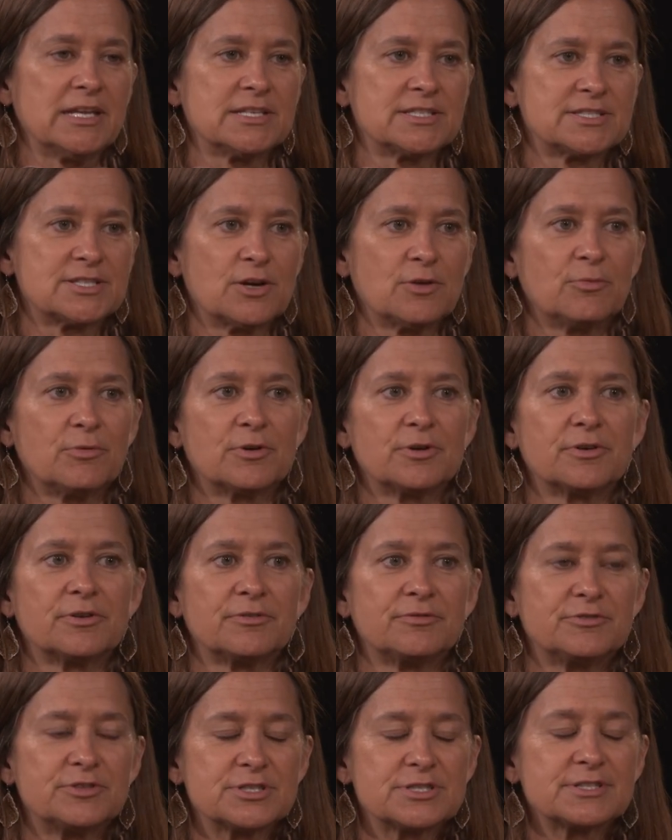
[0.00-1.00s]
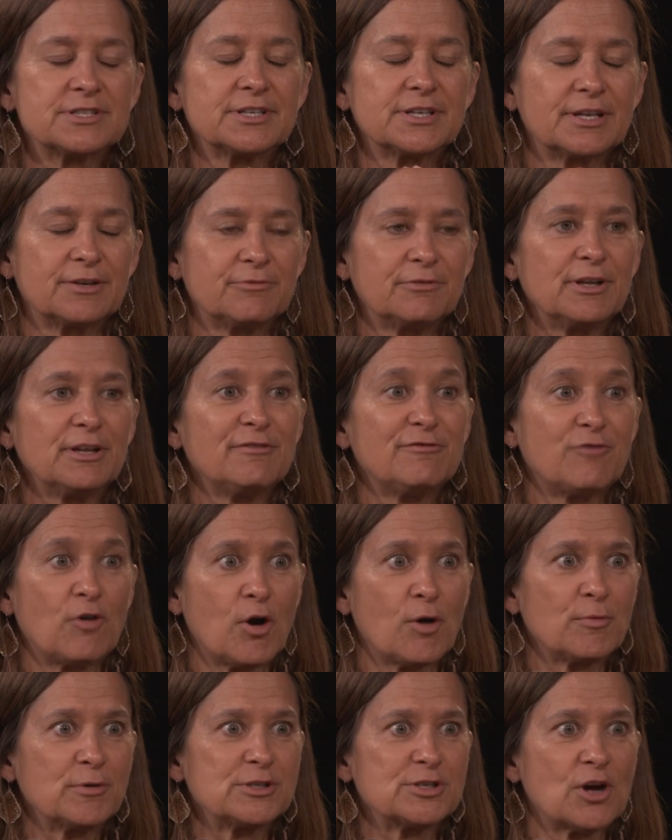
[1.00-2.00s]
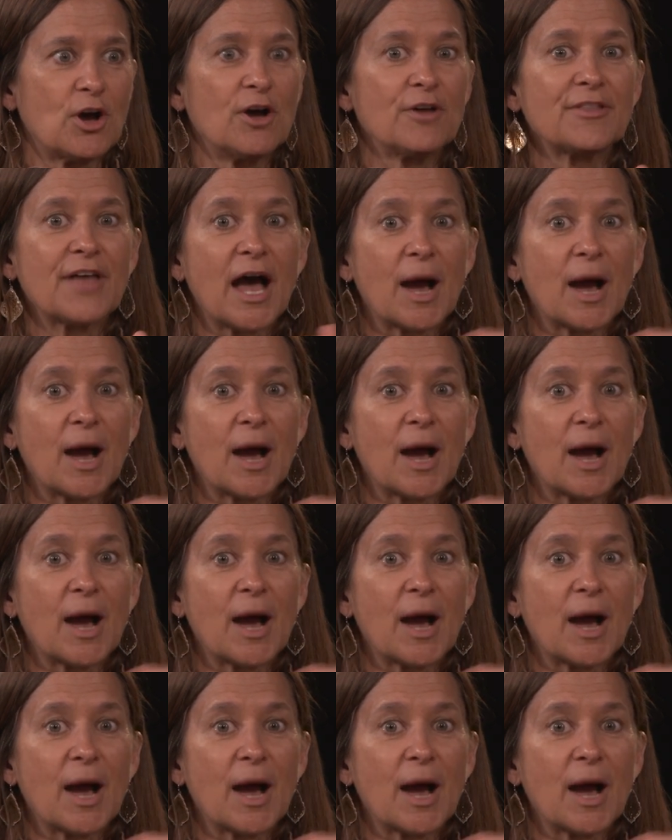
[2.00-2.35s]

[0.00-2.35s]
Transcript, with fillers: And so we're just looking really forward to all the